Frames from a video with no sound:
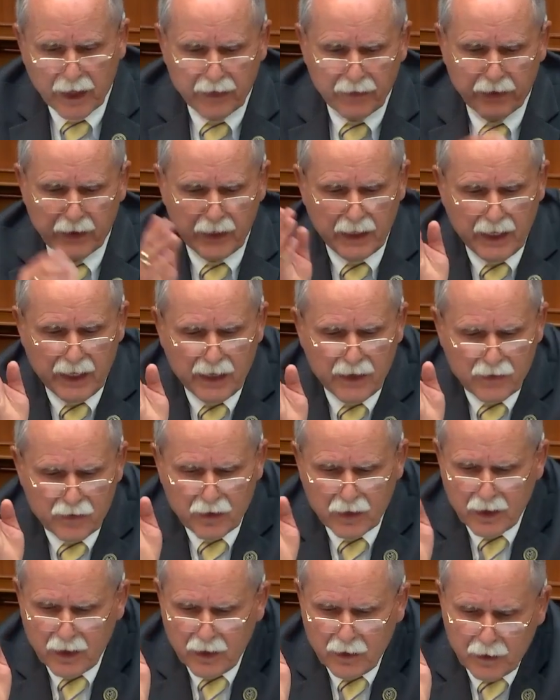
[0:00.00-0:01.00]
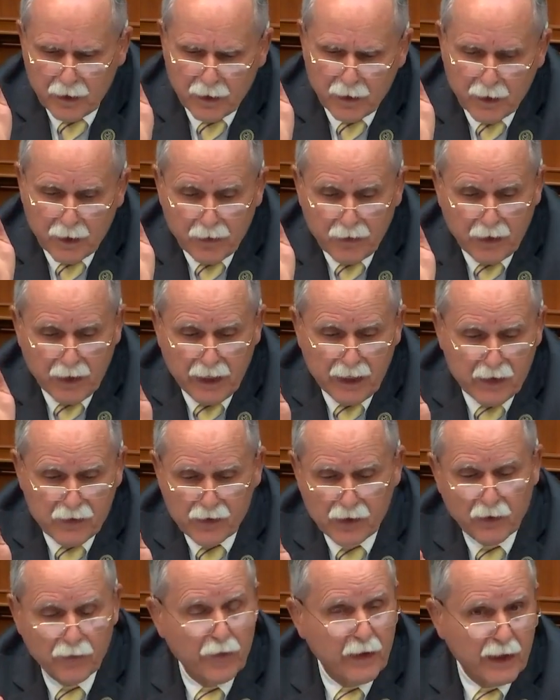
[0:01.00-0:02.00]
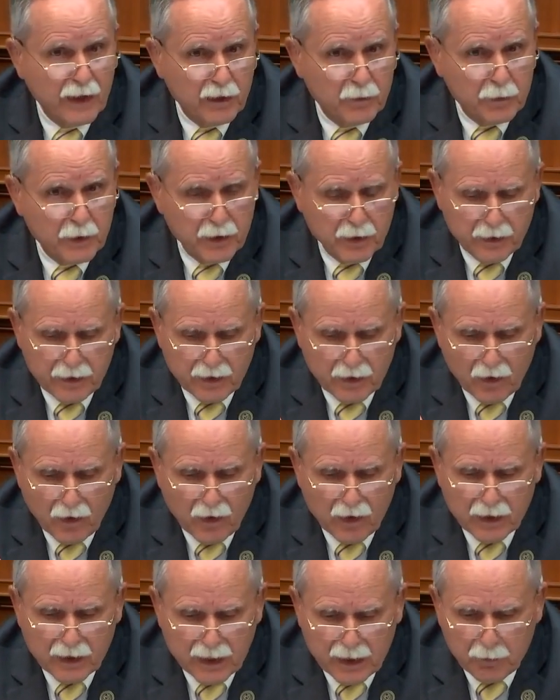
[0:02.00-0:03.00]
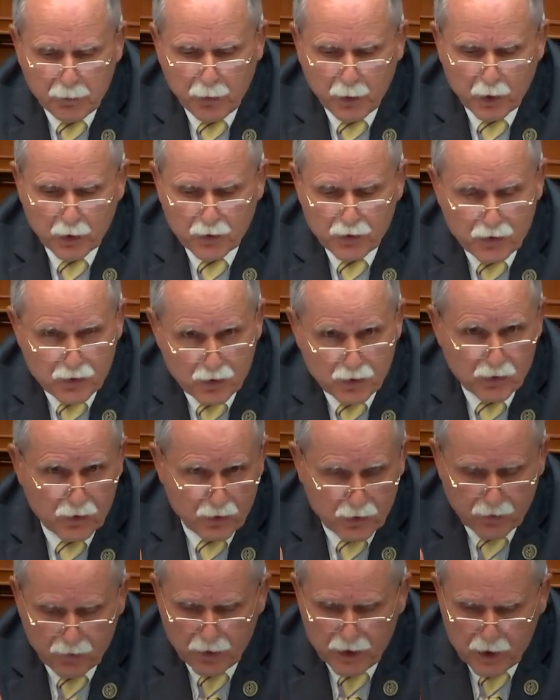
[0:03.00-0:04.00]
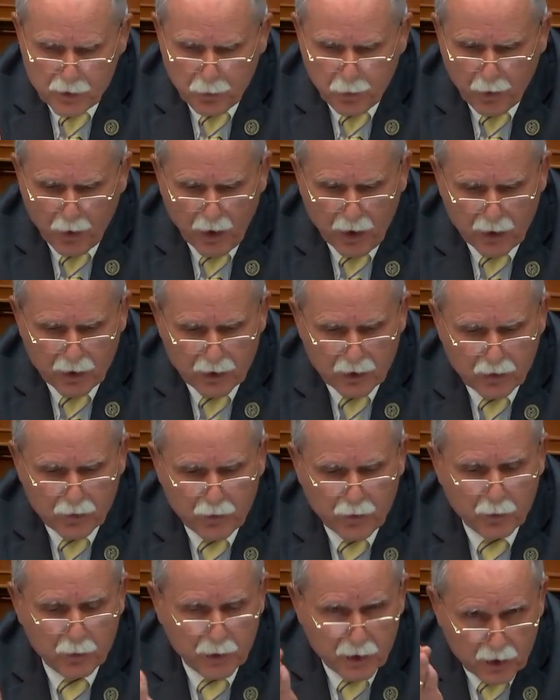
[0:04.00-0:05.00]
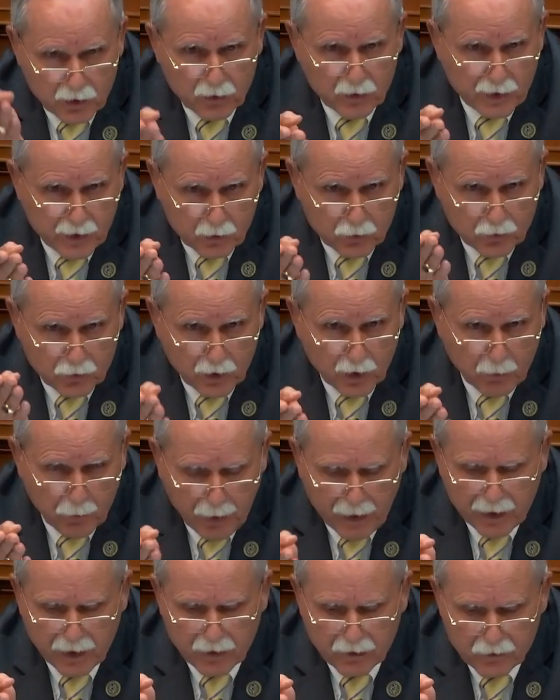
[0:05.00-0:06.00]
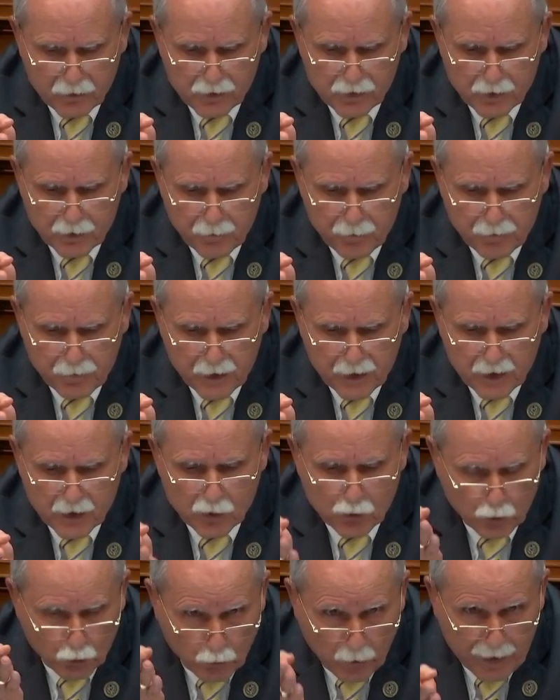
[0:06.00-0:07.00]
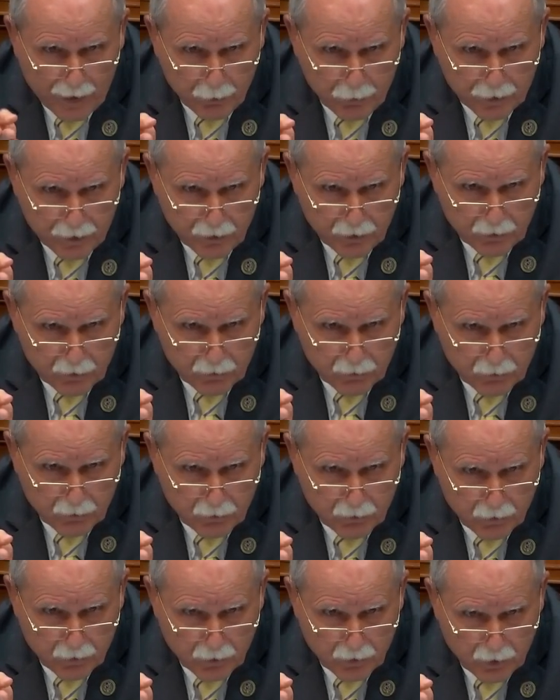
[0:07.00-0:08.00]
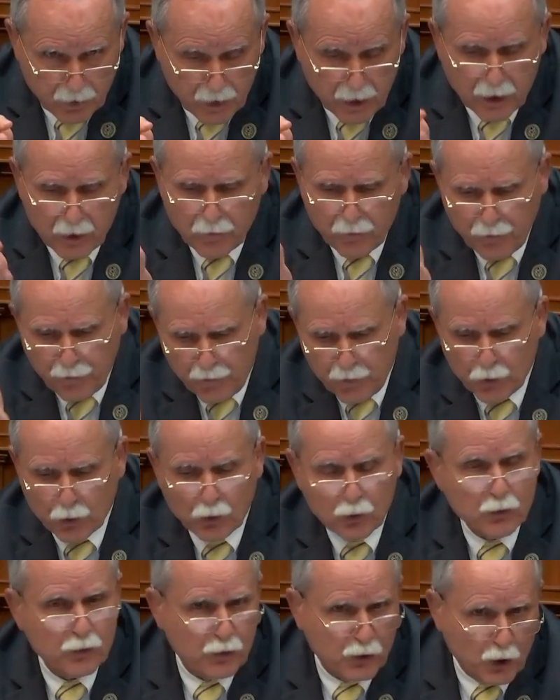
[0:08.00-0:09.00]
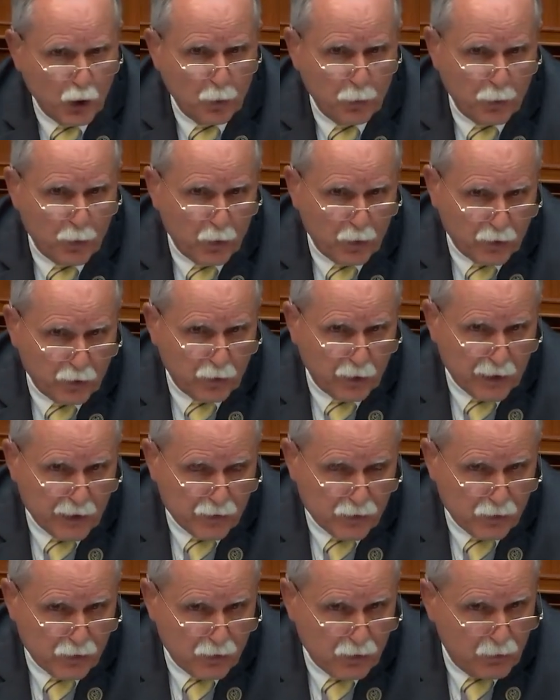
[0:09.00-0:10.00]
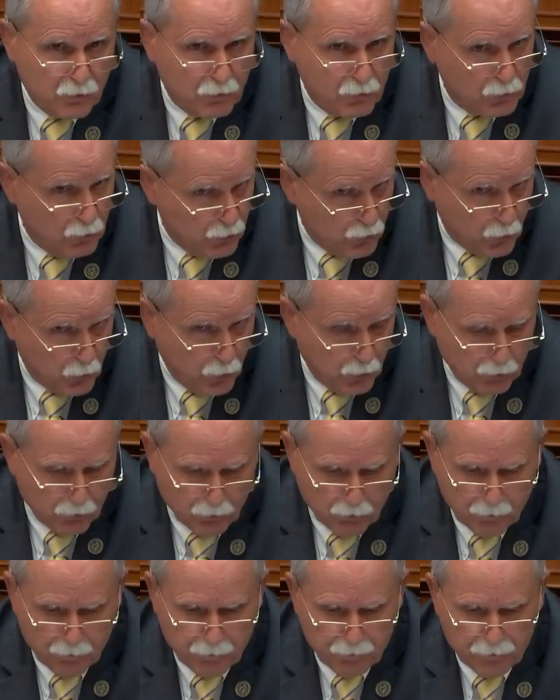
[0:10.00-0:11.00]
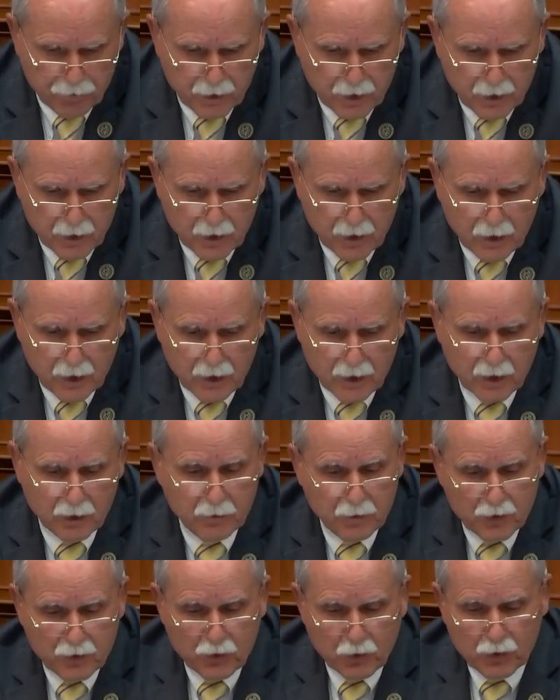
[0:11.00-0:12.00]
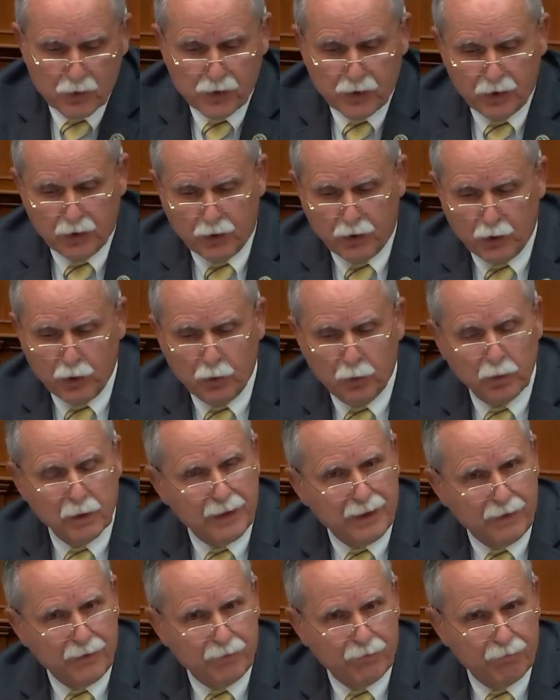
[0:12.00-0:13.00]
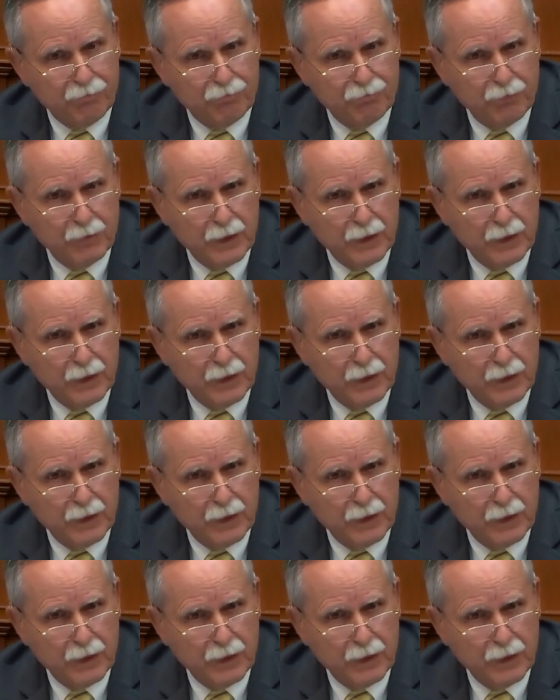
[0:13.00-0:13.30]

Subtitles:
and the easy availability and online purchases of these products from illegal drug peddlers is rampant and fuels the opioid crisis, close quote. Now, Ms. Dorsey, do you believe